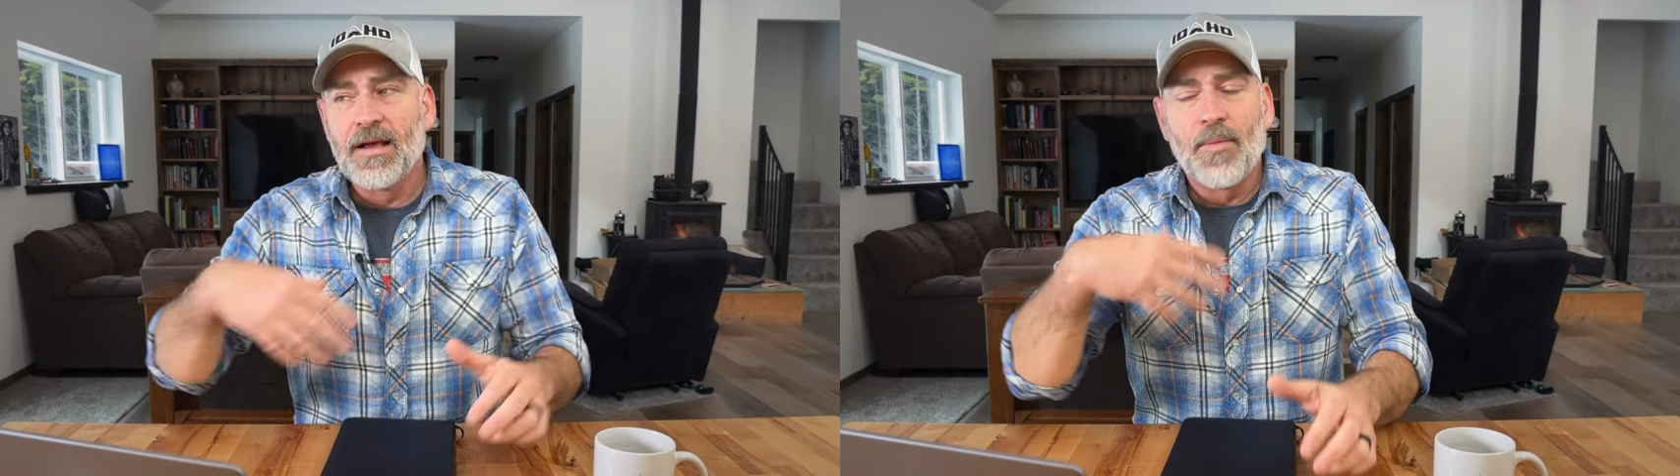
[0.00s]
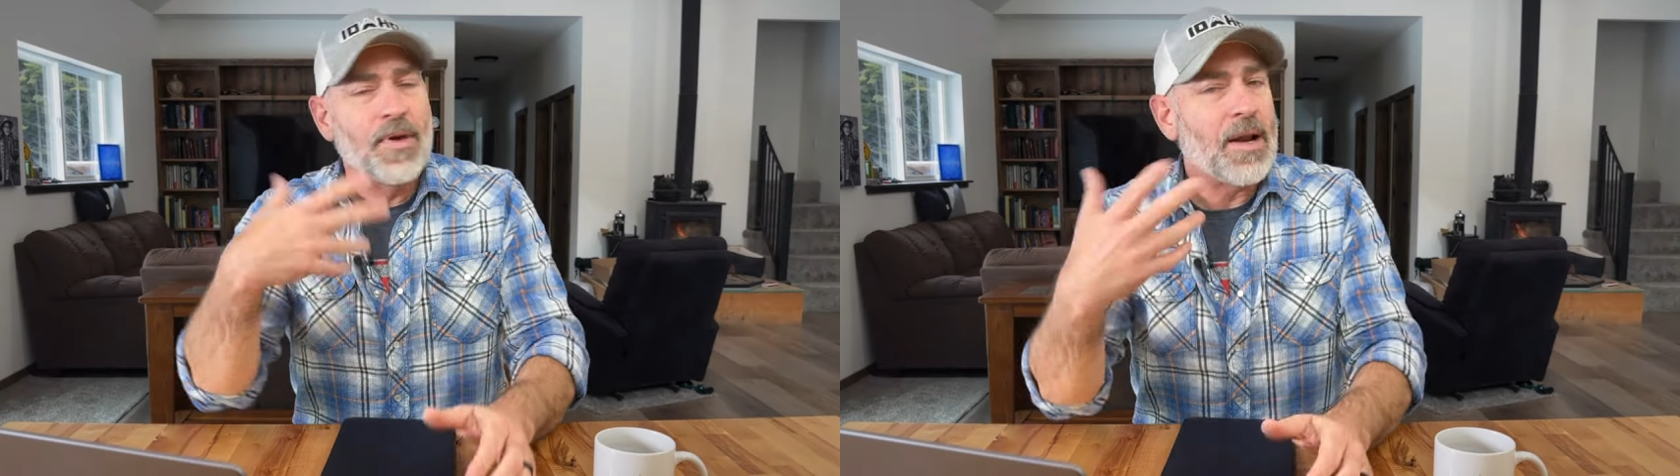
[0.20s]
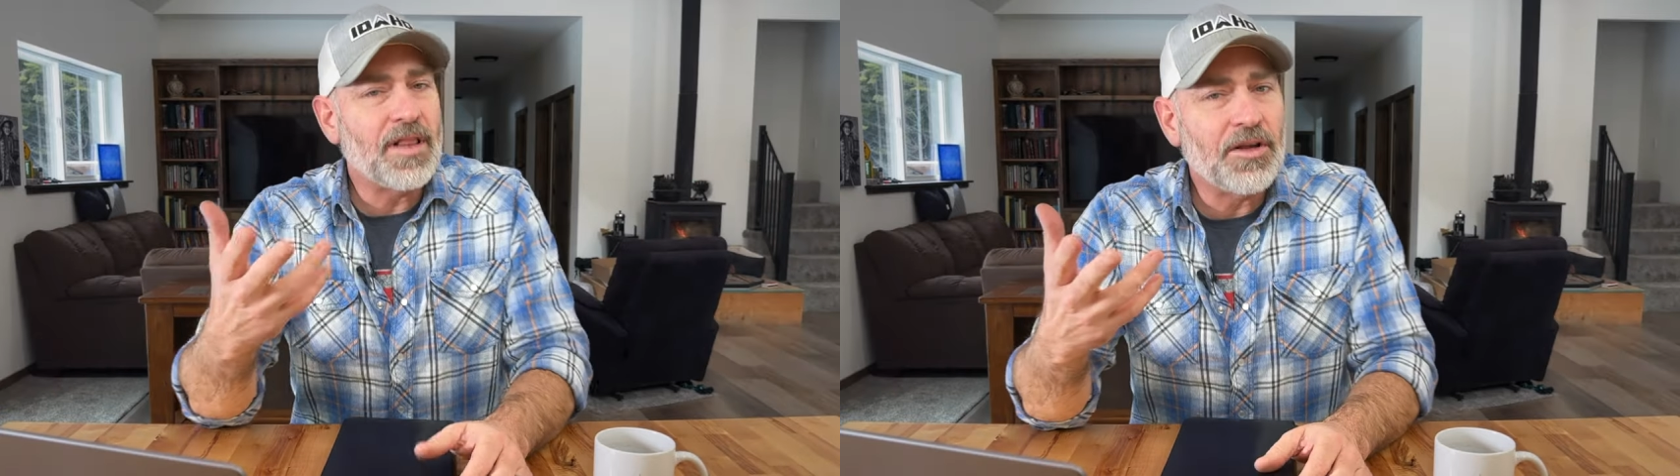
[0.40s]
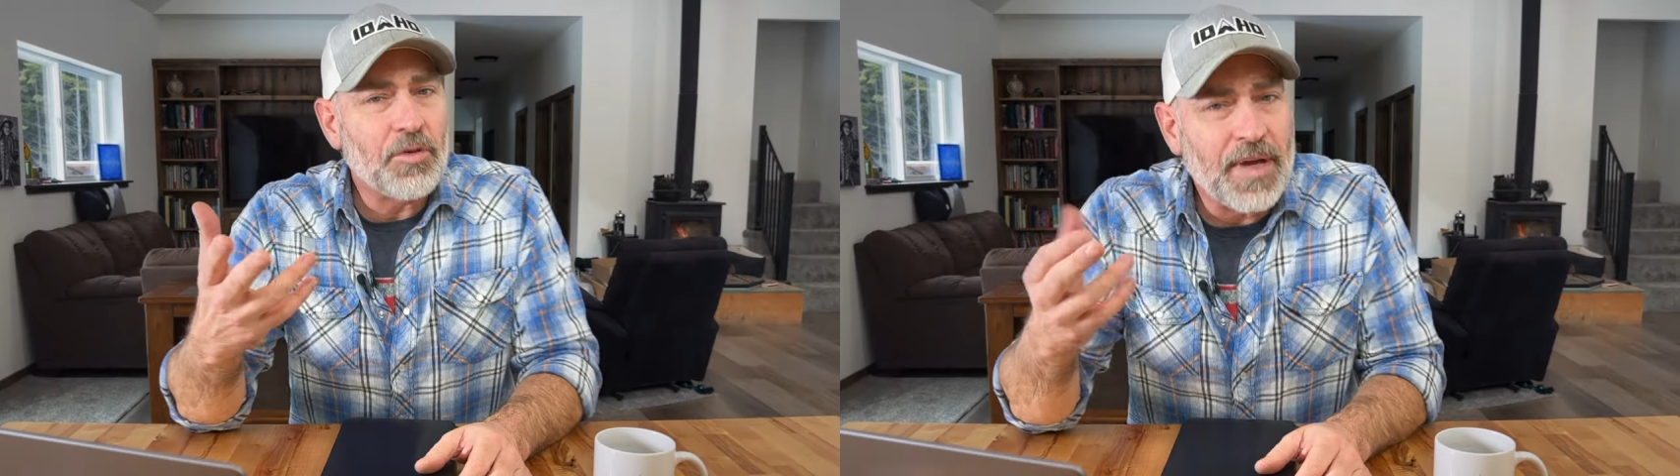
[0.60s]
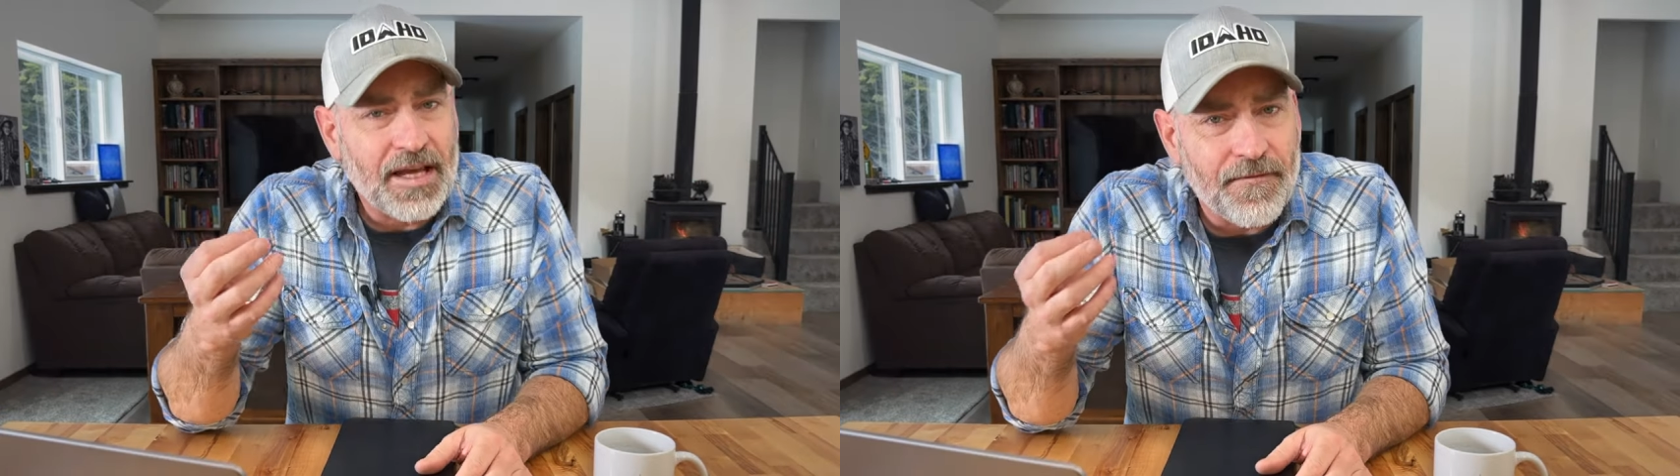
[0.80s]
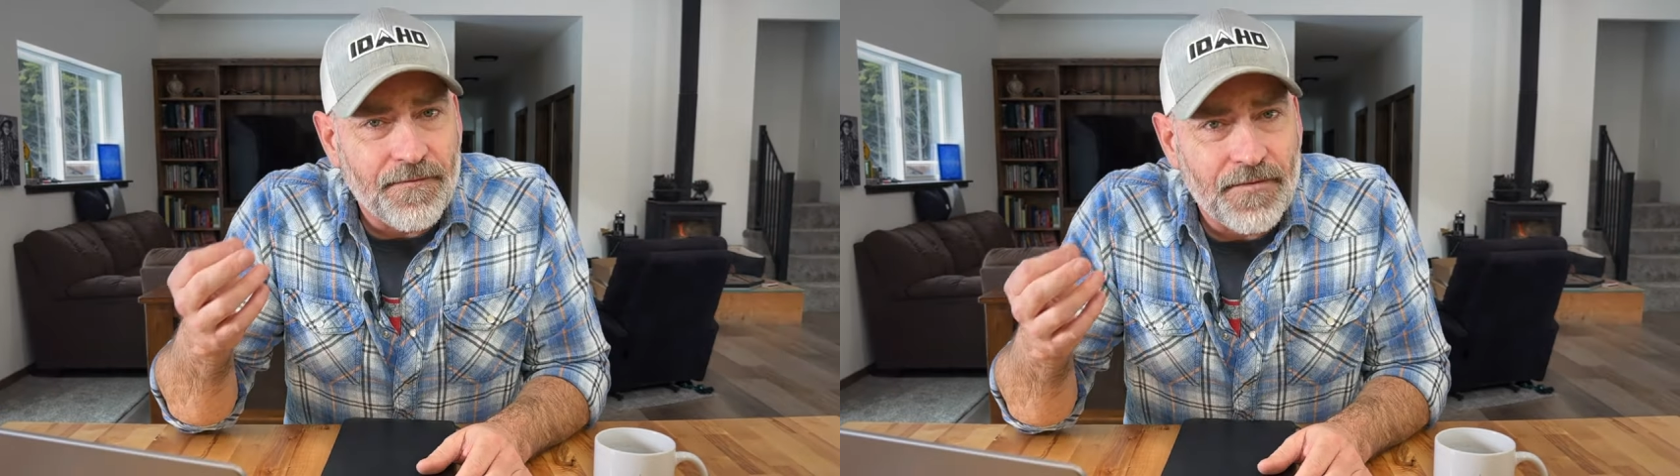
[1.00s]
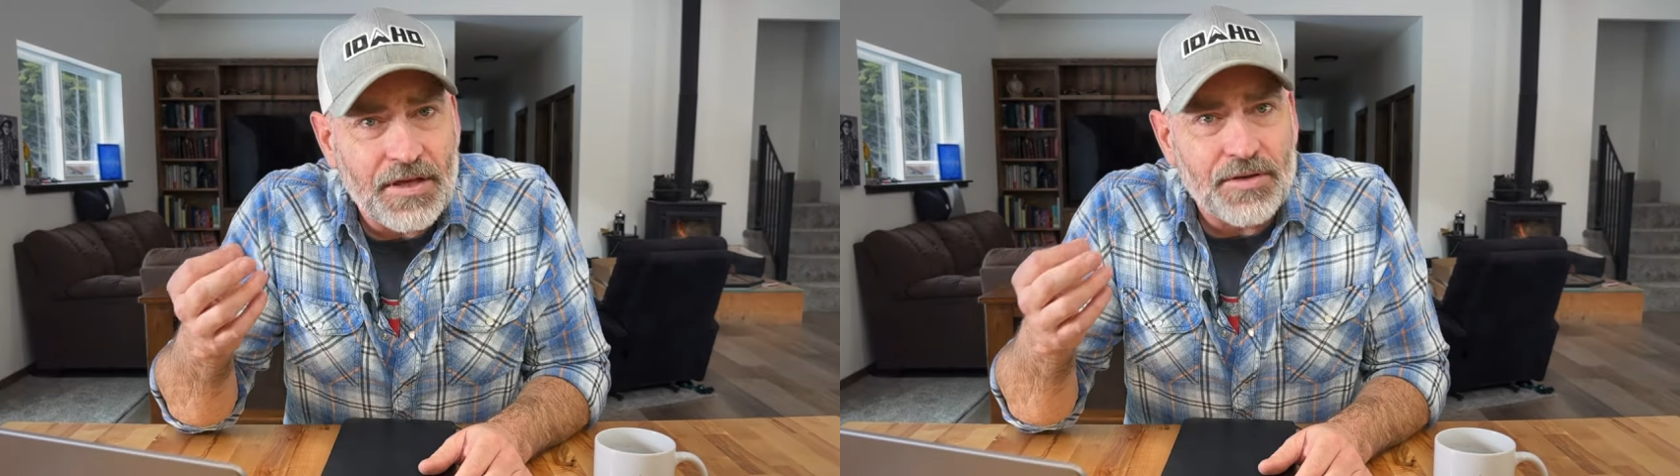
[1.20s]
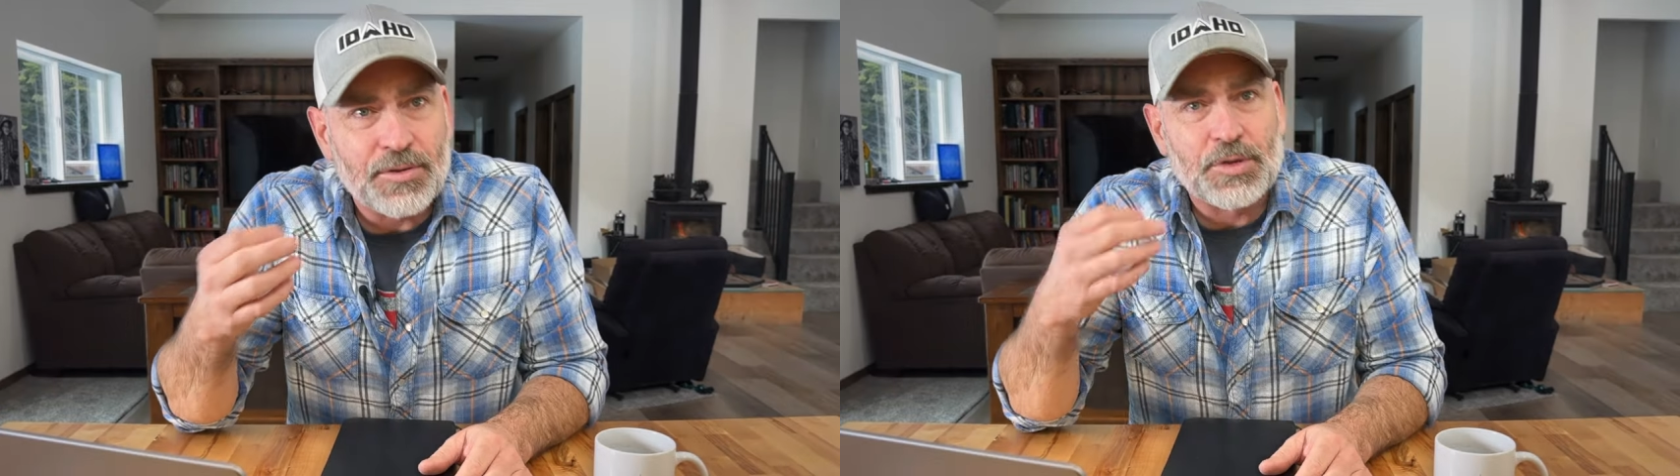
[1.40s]
But I'm a little bit
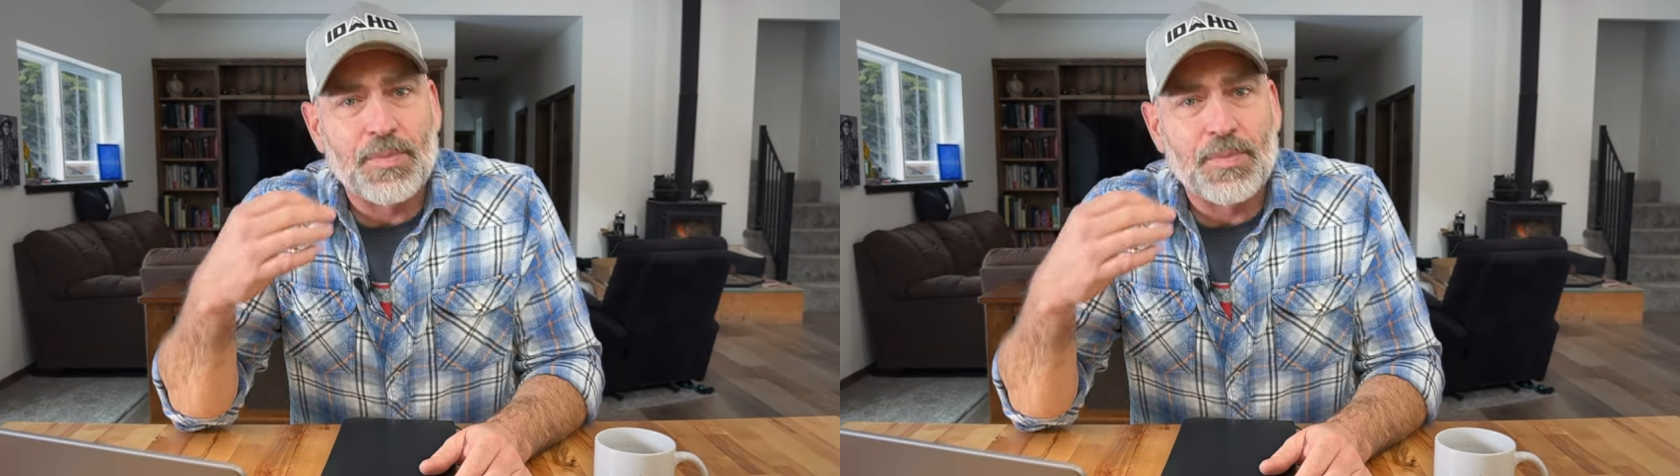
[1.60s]
confused